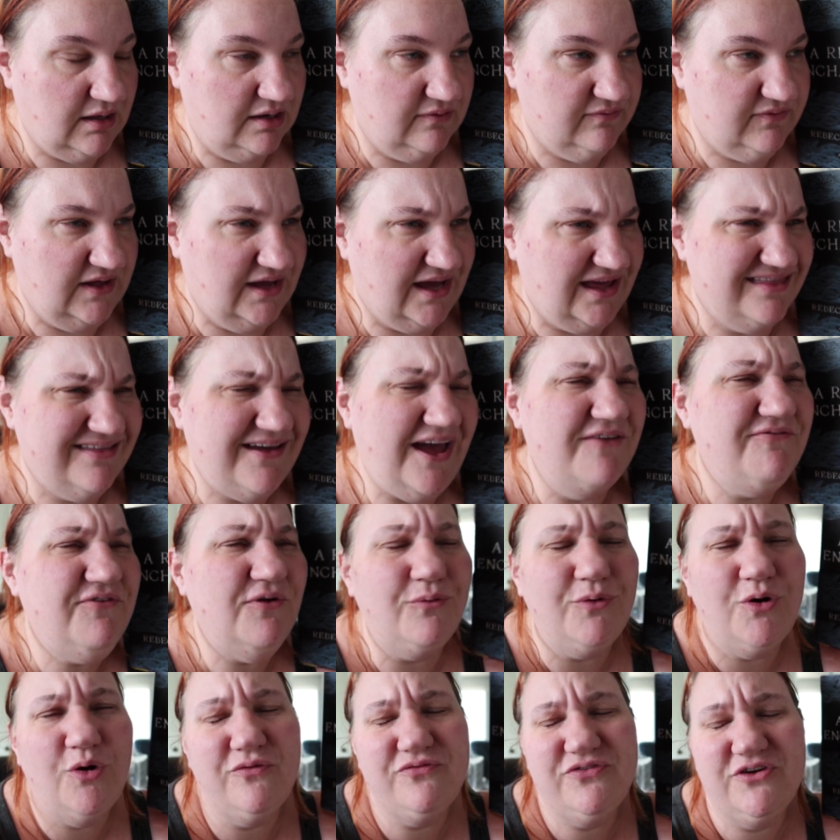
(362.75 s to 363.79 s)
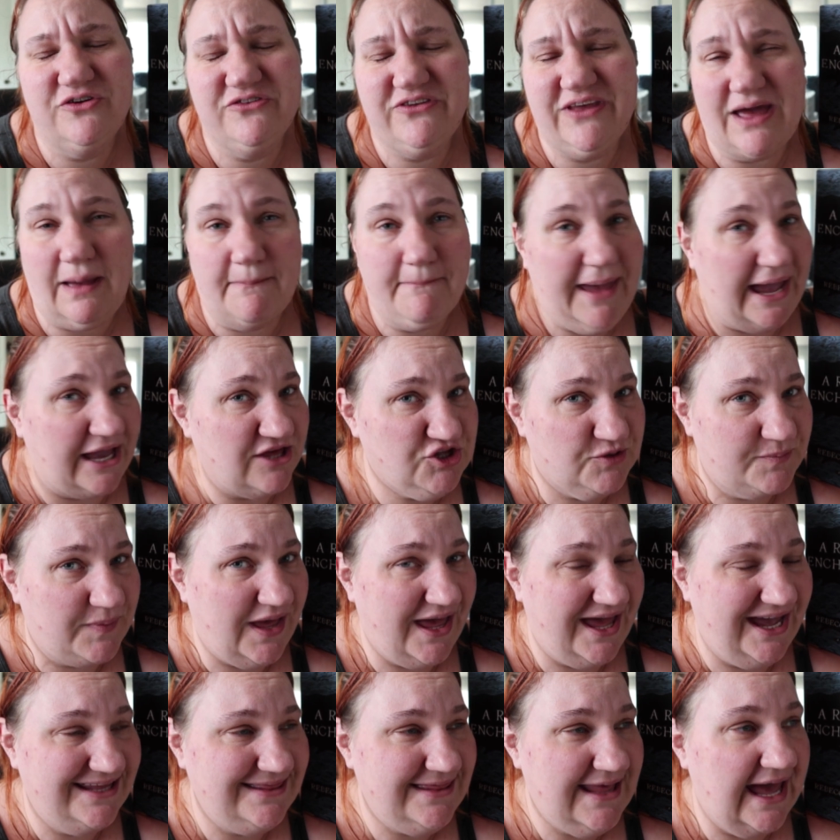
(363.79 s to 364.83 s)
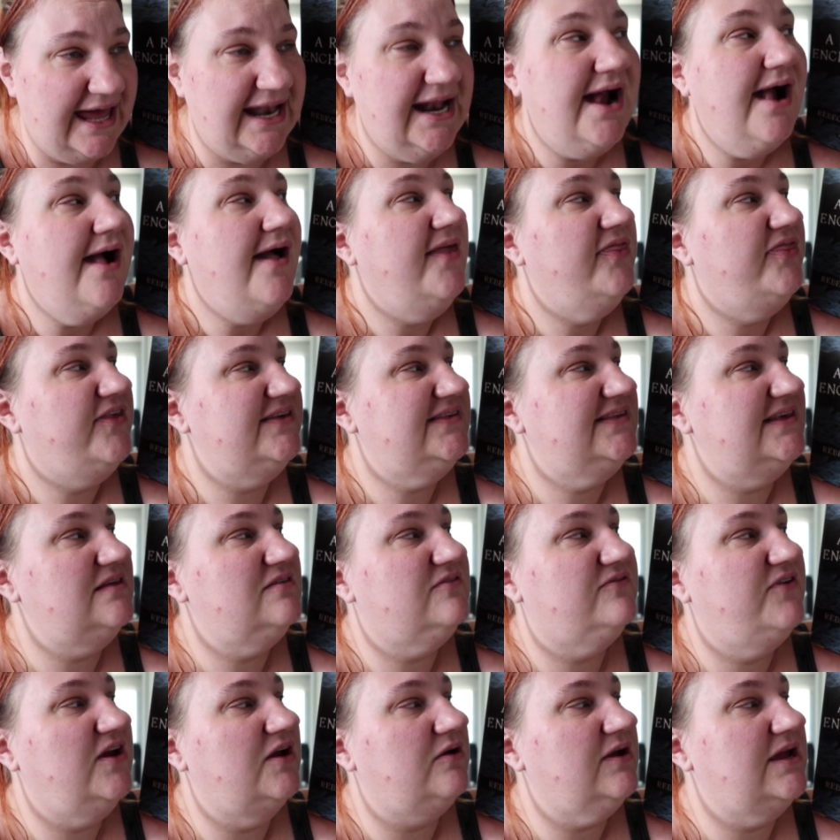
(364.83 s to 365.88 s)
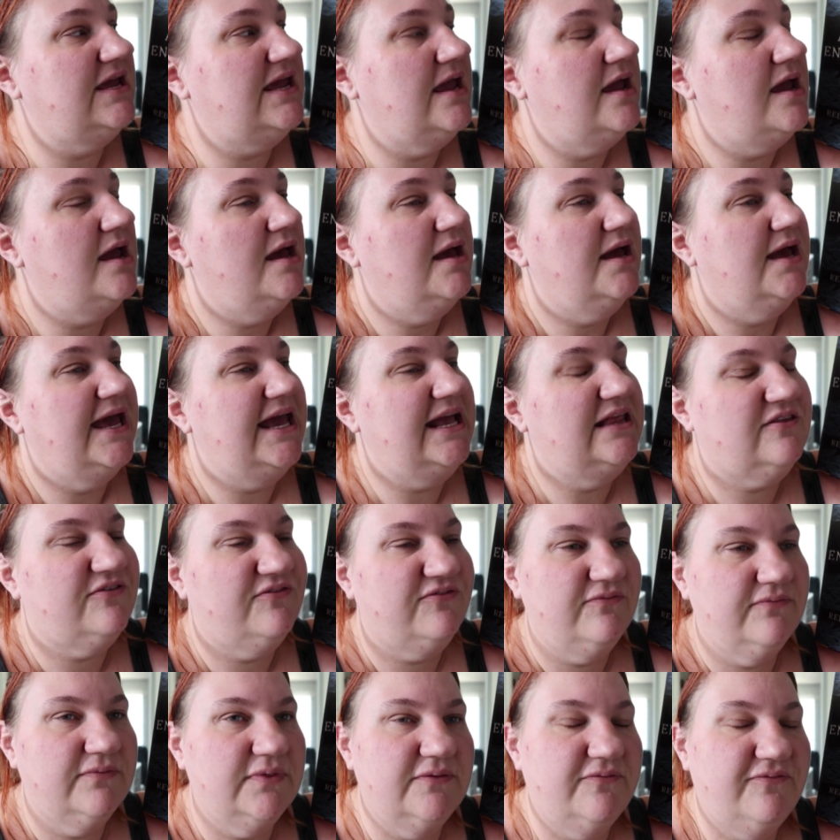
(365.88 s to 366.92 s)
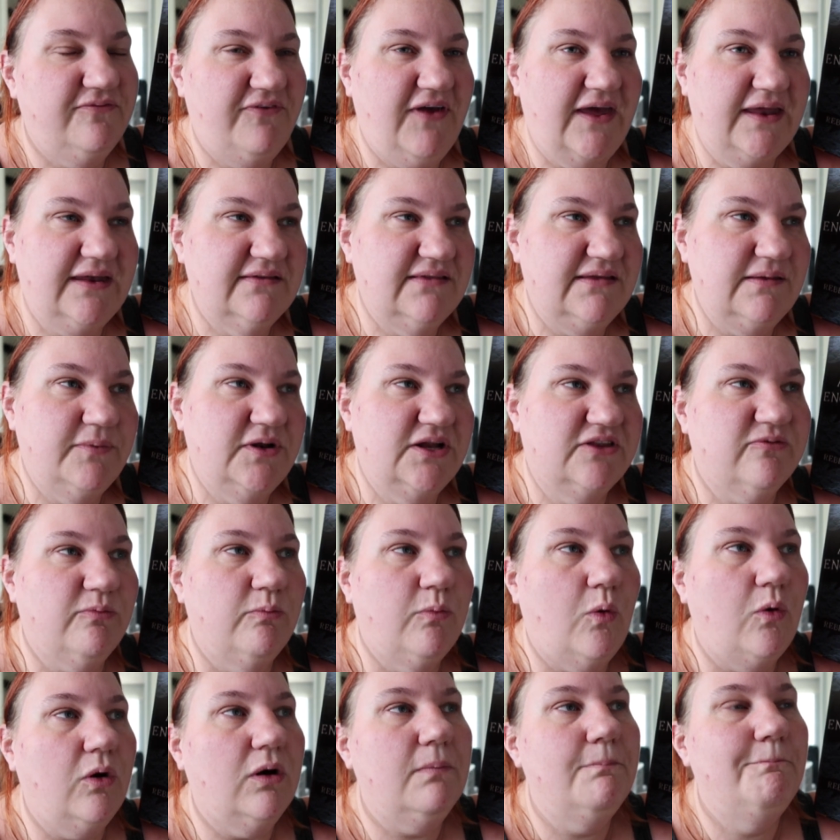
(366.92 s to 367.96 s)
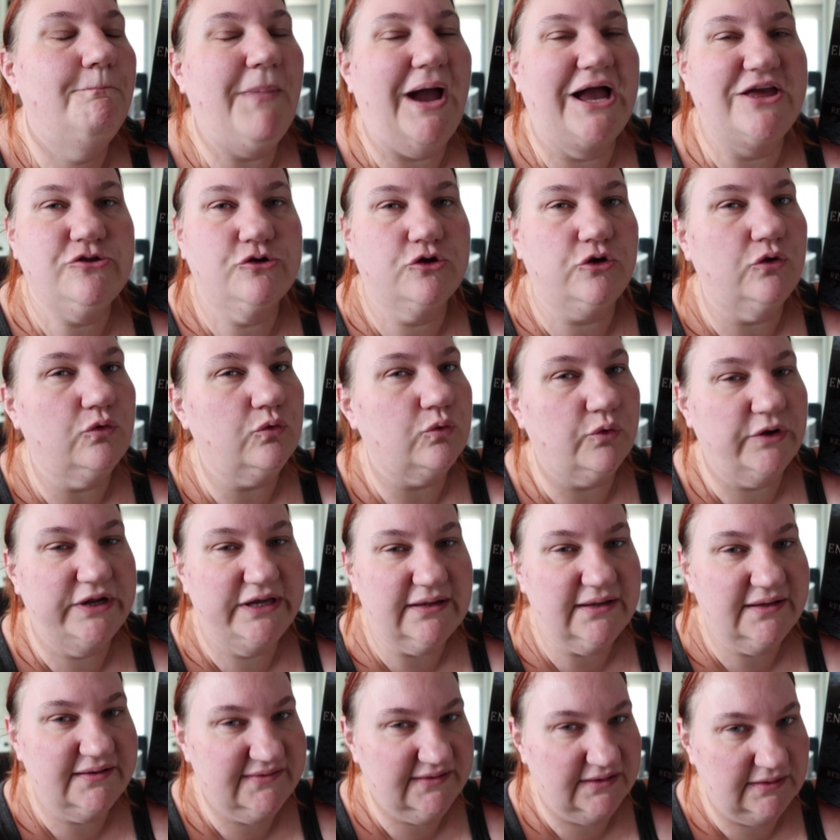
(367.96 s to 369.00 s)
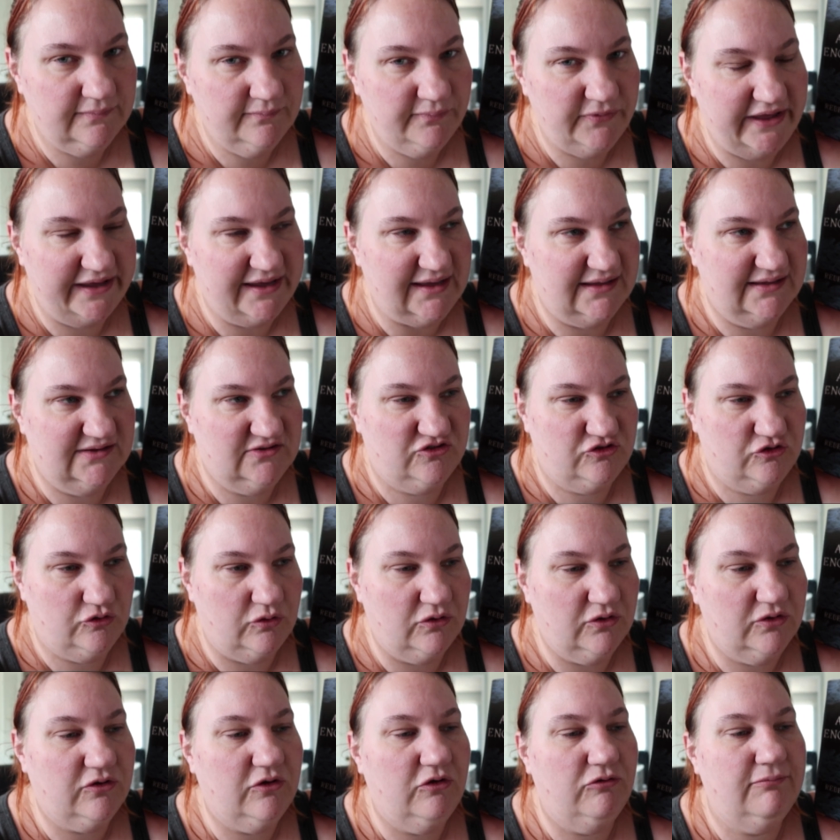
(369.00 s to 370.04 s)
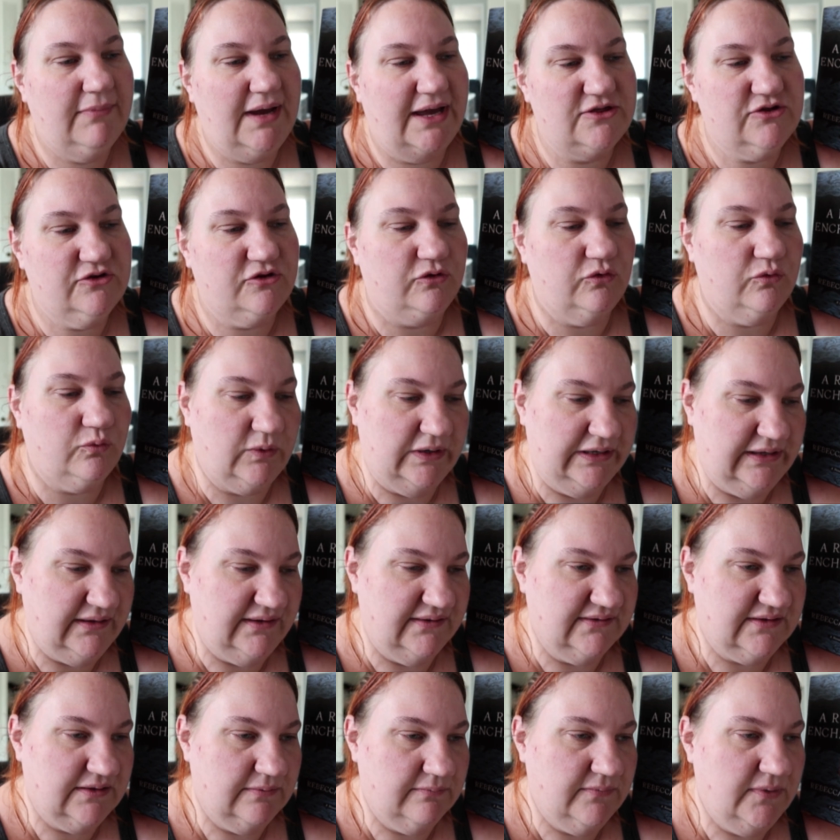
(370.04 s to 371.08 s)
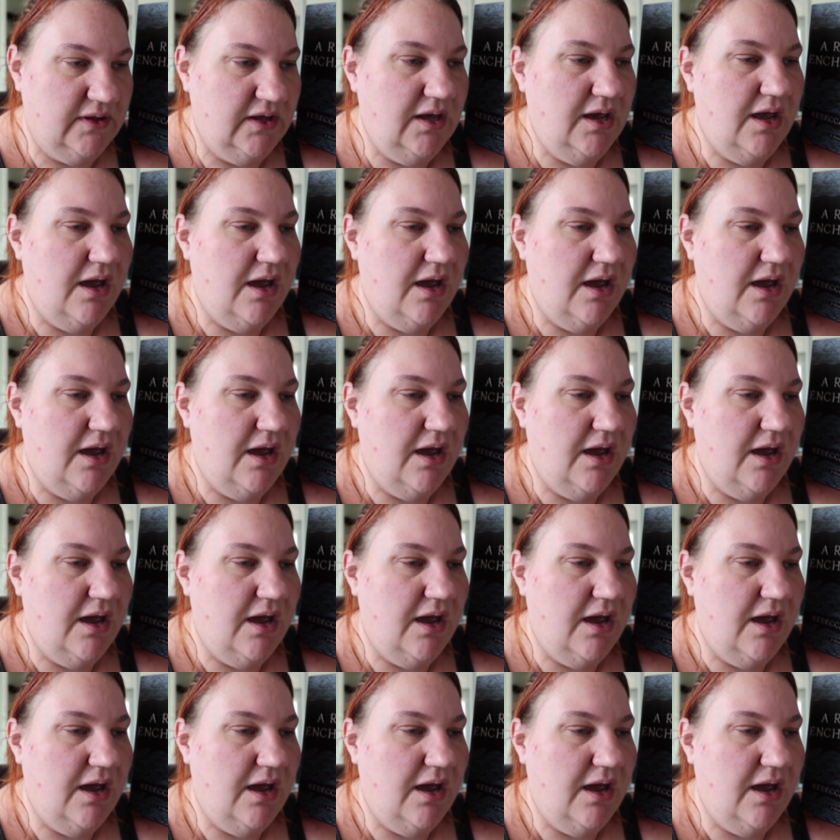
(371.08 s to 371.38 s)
kind of thing. I, th I don't know if there's like a magic behind that. This is very, it's fantasy, but it's more magical realism, like a historical magical realism